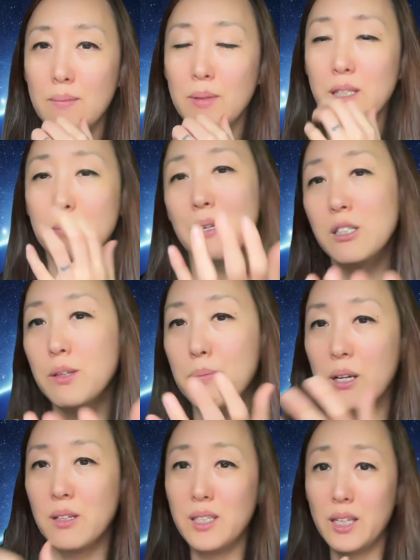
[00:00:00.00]
especially
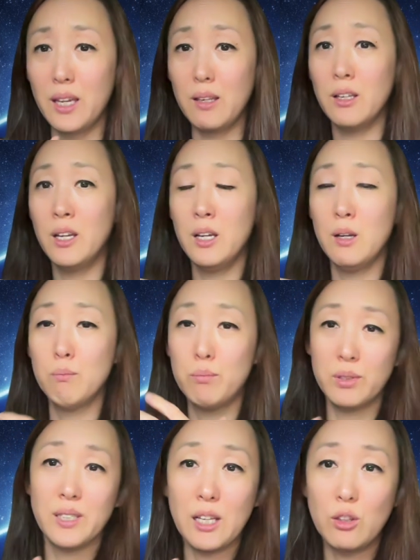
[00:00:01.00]
because it can
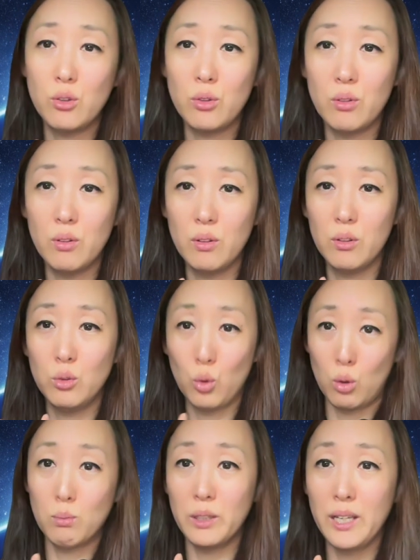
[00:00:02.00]
present
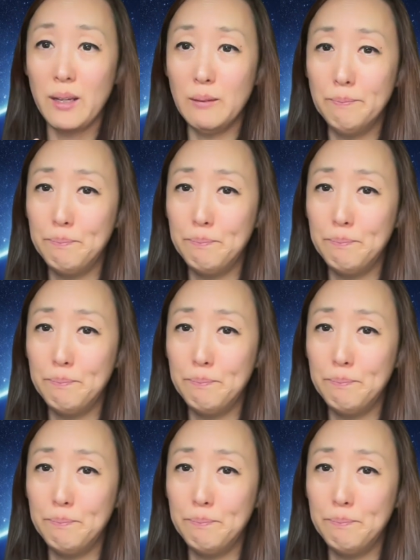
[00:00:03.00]
normally,